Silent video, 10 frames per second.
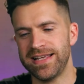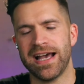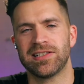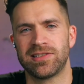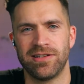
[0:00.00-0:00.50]

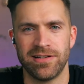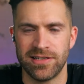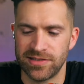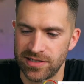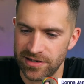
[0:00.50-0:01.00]
Yes,
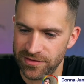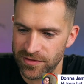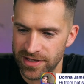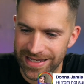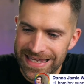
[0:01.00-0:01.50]
Donna, sorry
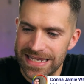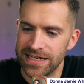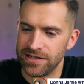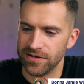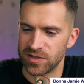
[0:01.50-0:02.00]
for the
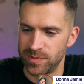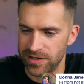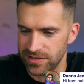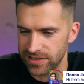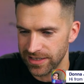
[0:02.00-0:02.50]
heat you're
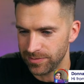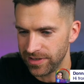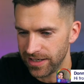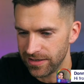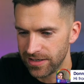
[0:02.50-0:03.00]
experiencing up
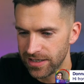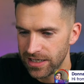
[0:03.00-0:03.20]
there.